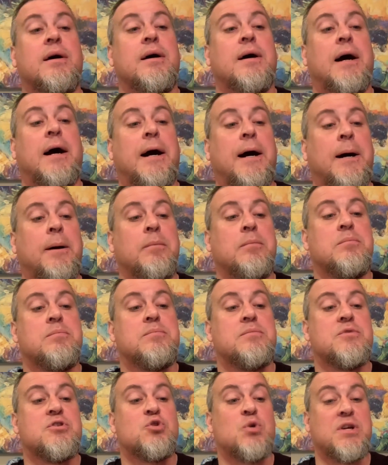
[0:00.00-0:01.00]
um,
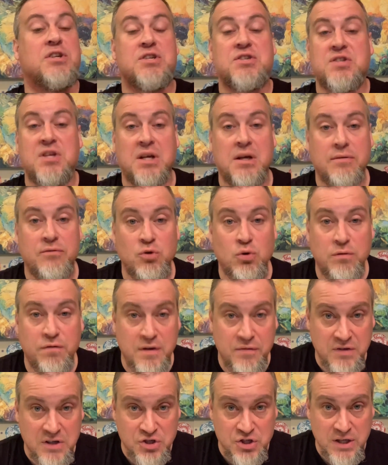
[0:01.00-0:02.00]
so I just think of you,
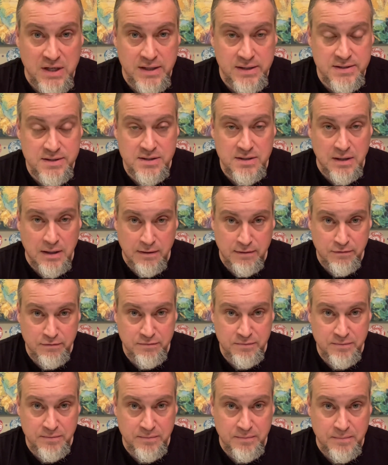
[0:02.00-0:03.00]
Fifty Shades of
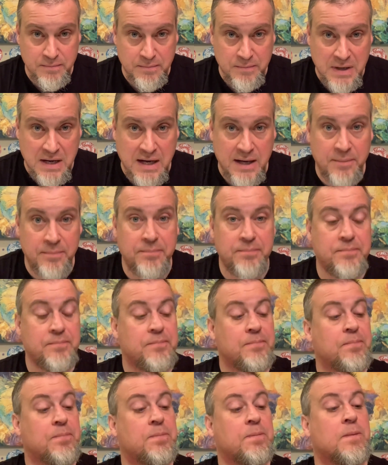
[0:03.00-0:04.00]
Mom,
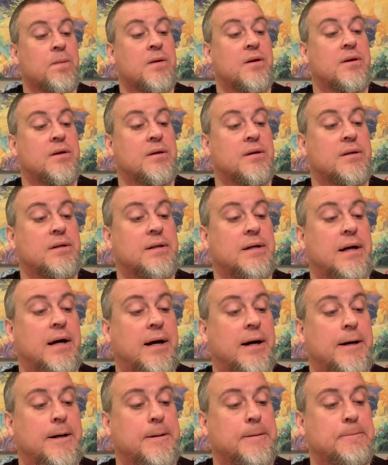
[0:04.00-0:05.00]

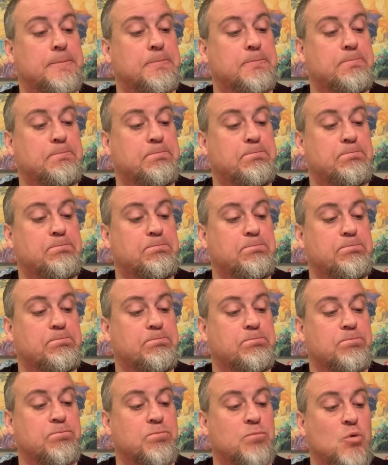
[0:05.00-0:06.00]
um,
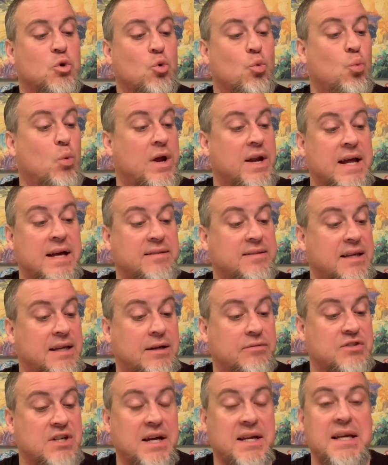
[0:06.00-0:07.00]
when I think
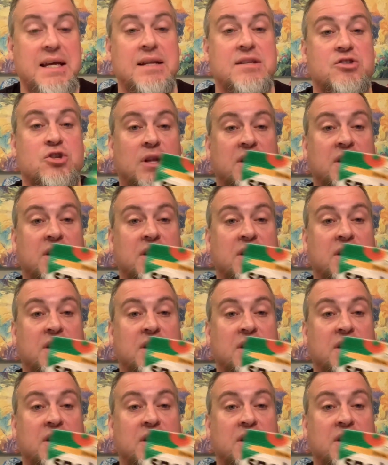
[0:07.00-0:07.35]
of Tajín. So